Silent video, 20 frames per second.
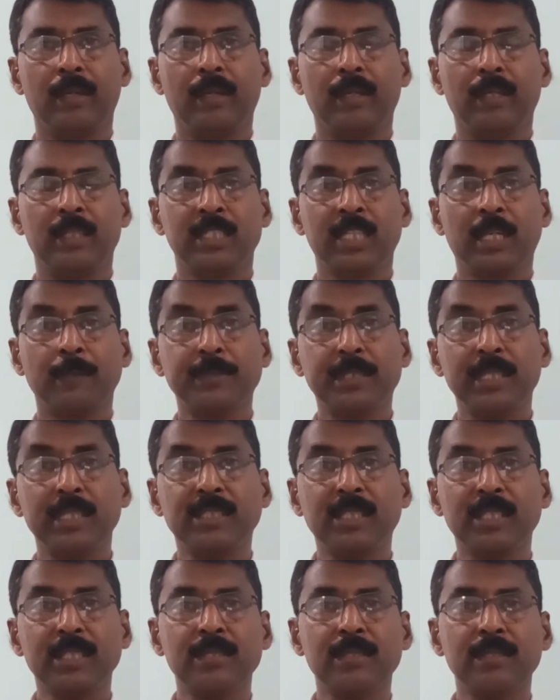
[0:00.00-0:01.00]

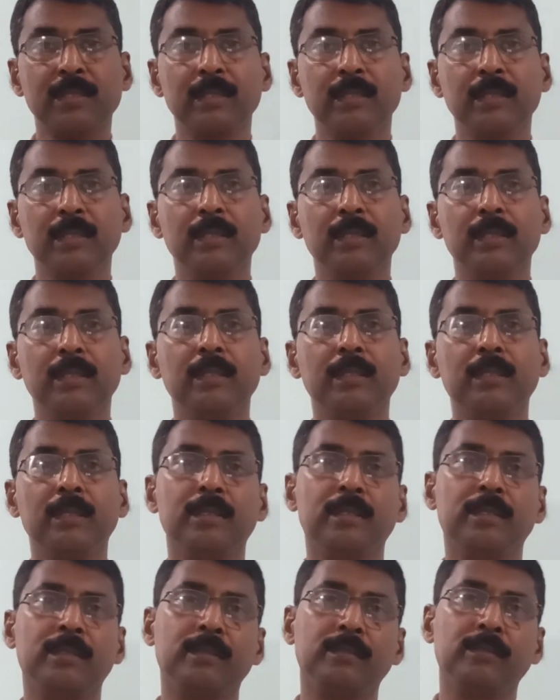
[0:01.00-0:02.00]
substances
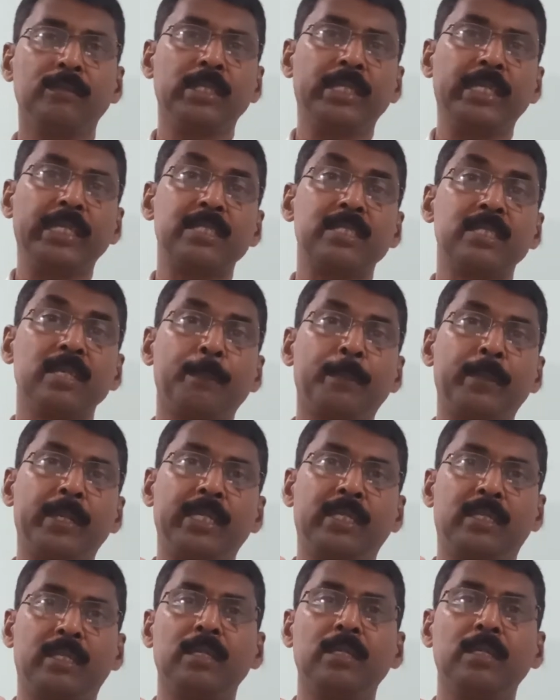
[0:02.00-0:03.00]
would get
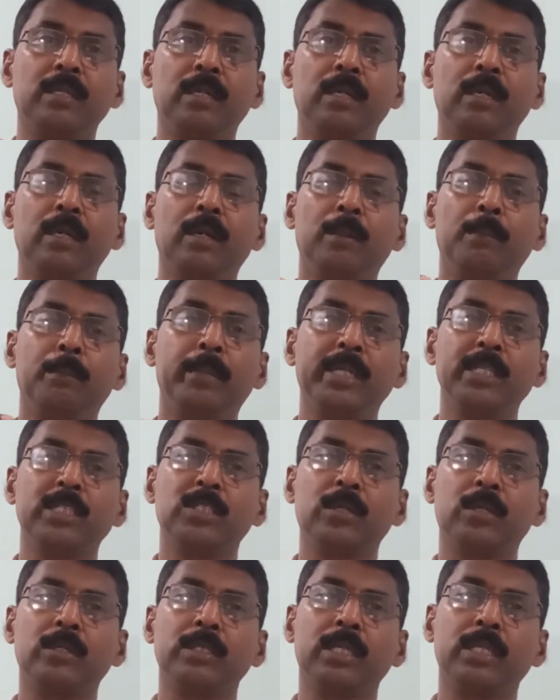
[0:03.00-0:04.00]
separated
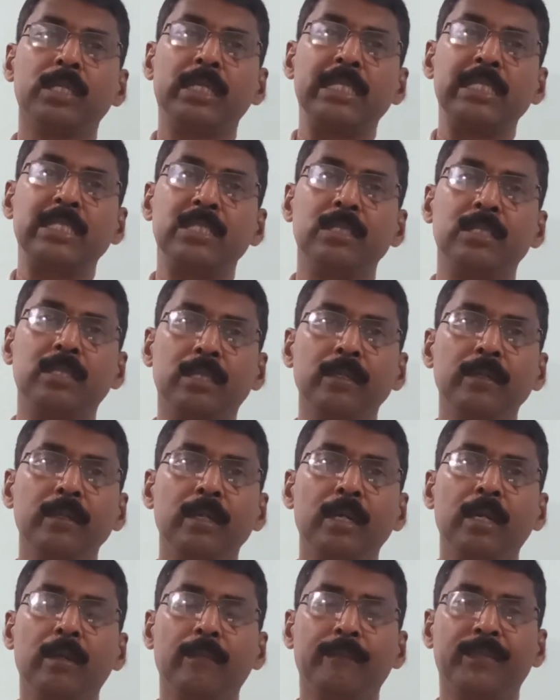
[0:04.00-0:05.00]
based on the density.